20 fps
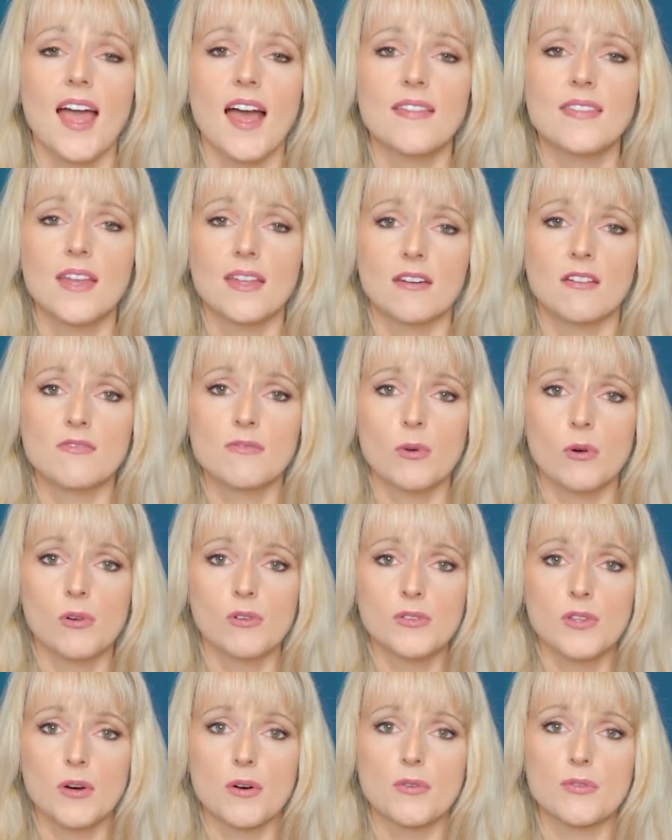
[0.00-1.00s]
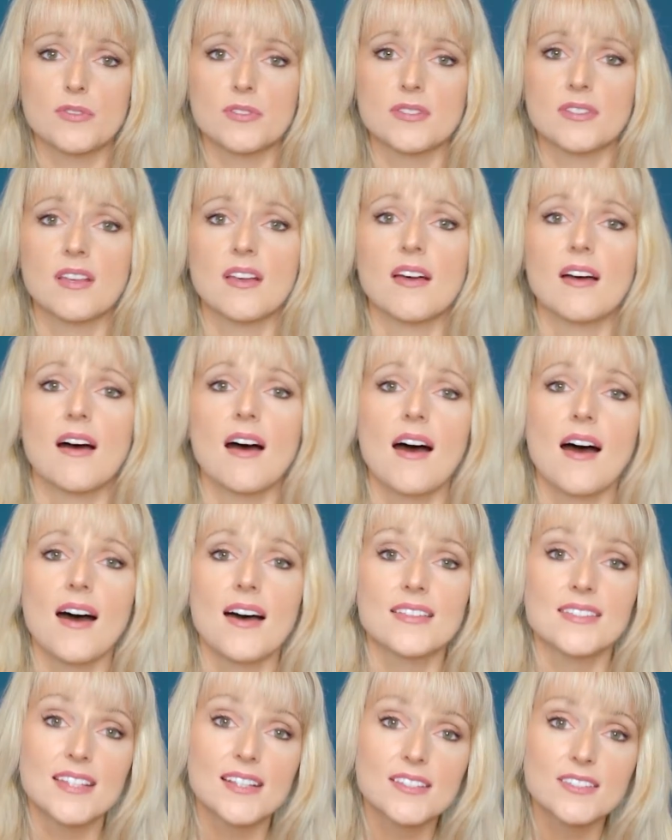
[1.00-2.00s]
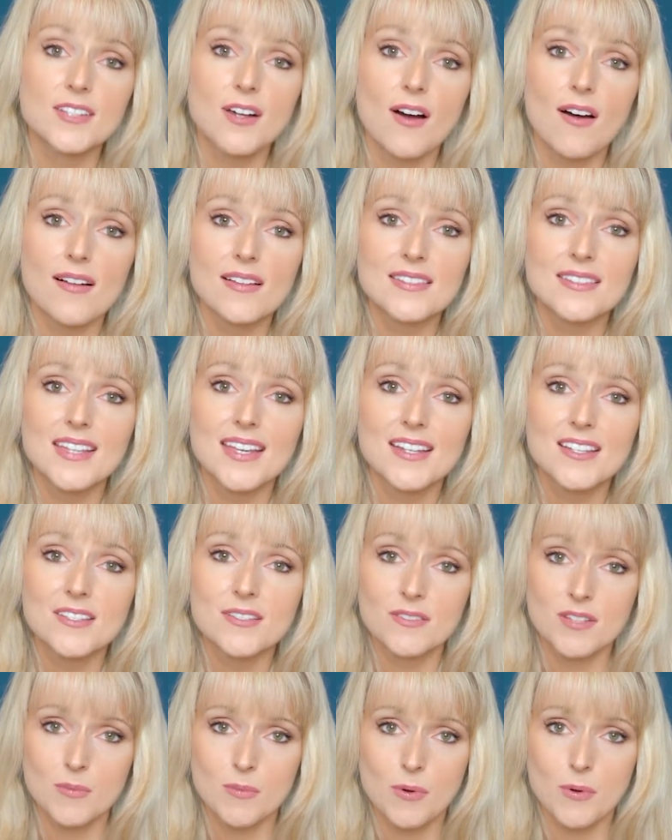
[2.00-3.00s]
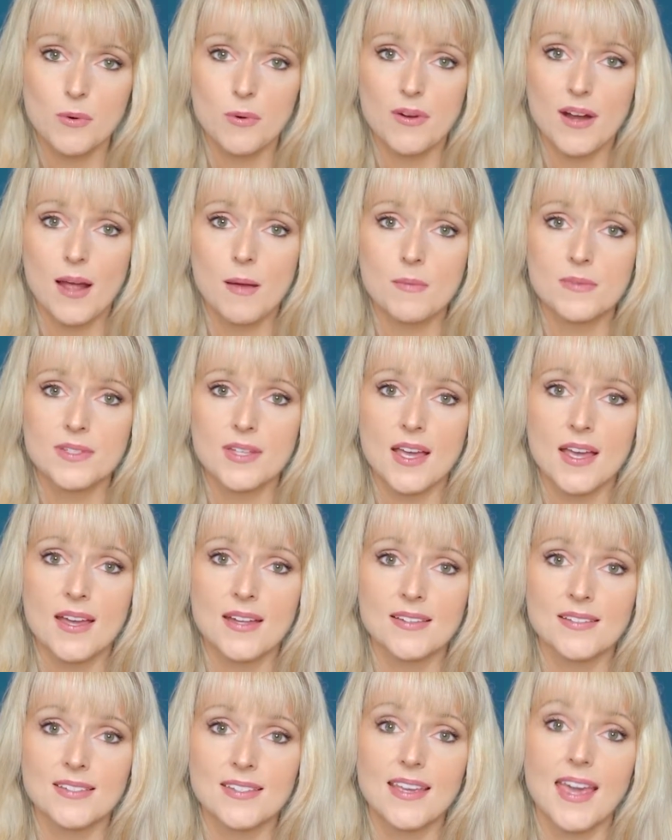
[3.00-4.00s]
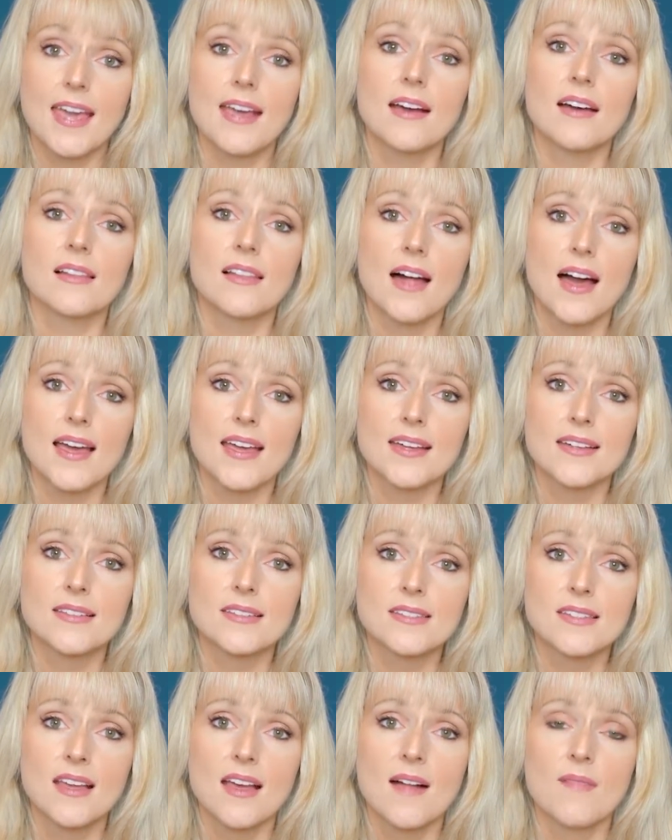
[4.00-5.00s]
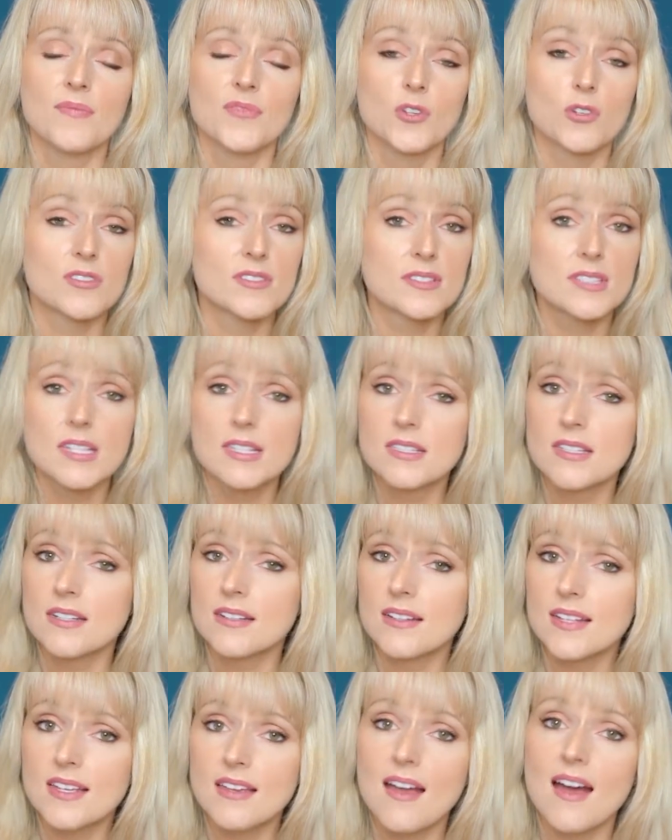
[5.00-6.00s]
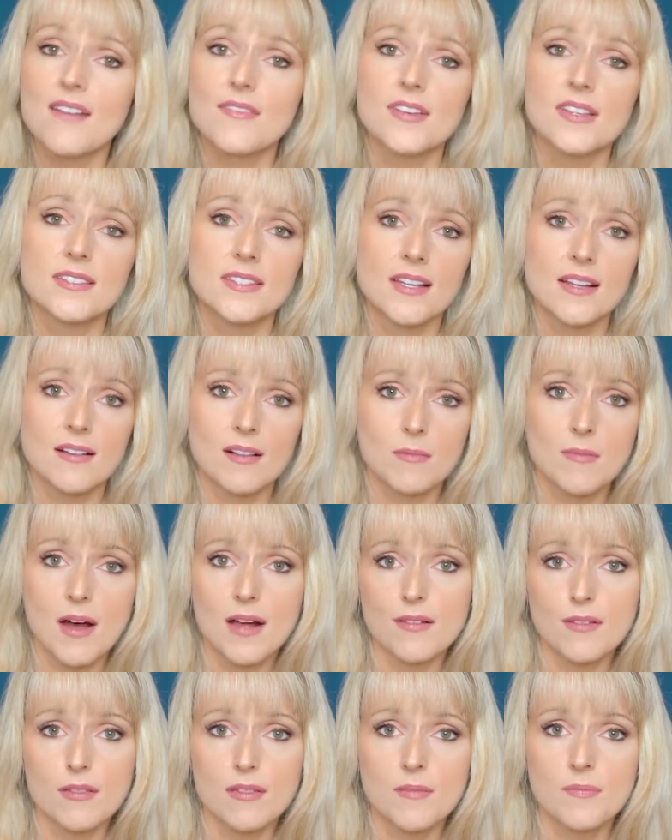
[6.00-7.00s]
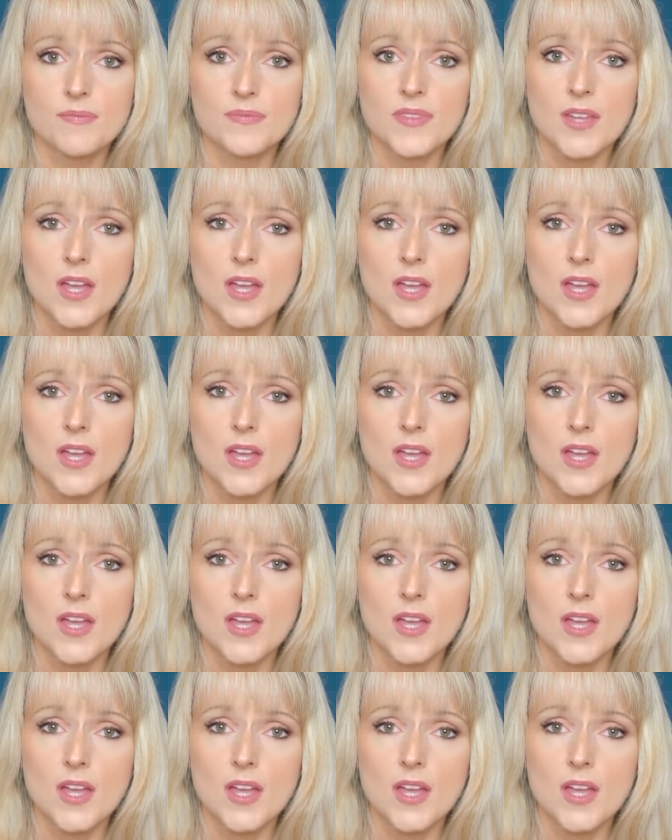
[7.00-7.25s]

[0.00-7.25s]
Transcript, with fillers: and then enroll those uh, sales calls into your programs and gain clients consistently every single month.